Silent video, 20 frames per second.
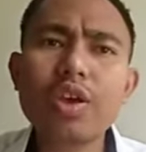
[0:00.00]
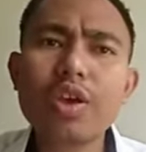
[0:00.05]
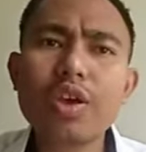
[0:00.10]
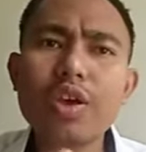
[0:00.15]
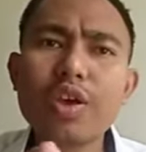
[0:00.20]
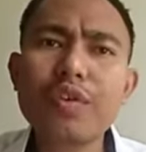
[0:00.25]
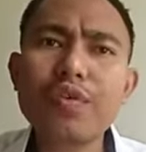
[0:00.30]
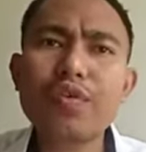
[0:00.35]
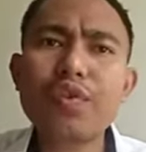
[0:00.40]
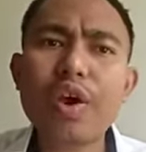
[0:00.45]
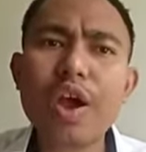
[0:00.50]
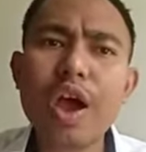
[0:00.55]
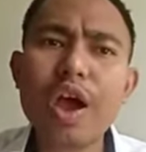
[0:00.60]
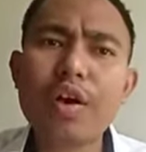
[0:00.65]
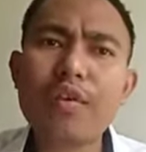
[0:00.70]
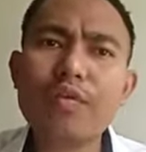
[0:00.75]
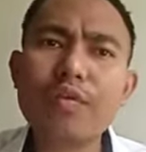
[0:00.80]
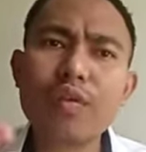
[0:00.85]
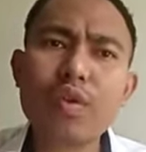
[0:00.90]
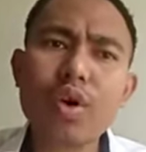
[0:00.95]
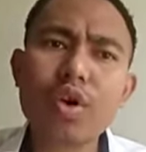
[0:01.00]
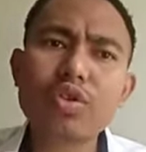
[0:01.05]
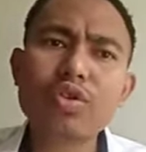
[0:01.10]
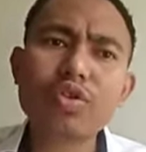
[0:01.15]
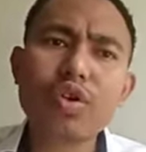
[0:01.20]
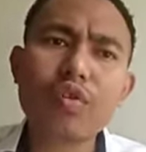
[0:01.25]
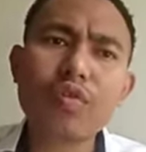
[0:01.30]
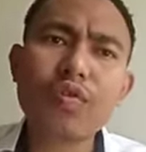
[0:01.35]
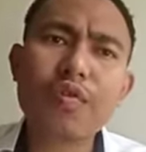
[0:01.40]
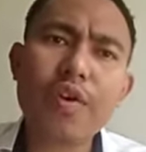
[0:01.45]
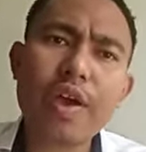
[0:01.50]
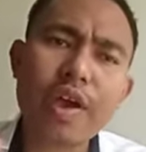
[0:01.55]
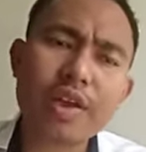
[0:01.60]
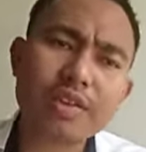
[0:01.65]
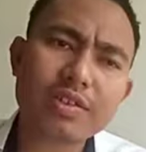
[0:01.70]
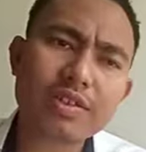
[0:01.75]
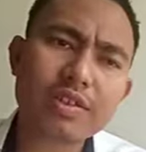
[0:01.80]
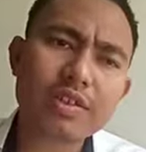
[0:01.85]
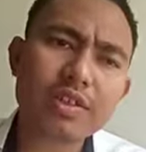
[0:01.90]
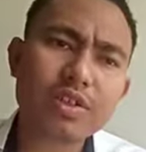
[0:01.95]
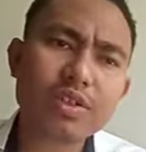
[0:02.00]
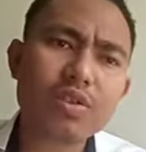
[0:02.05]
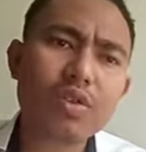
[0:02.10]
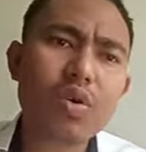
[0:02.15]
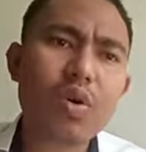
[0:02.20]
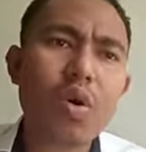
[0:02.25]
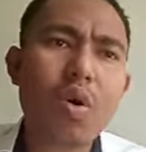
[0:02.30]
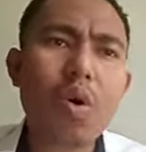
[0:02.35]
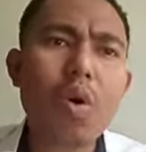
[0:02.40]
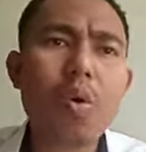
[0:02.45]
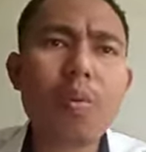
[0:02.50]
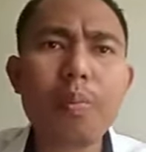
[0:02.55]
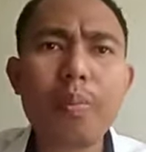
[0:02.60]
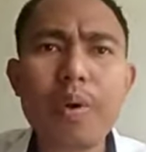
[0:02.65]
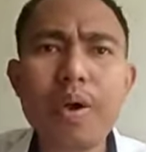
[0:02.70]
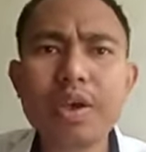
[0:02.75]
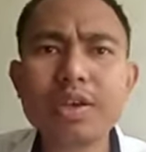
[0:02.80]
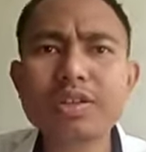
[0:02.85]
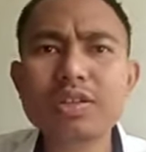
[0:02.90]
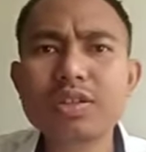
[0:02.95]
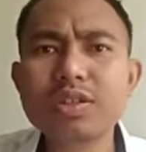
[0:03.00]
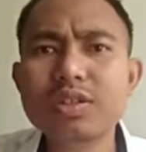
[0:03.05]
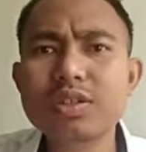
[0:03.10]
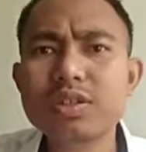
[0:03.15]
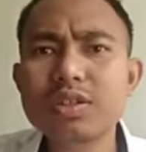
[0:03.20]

we have lots of acid or base,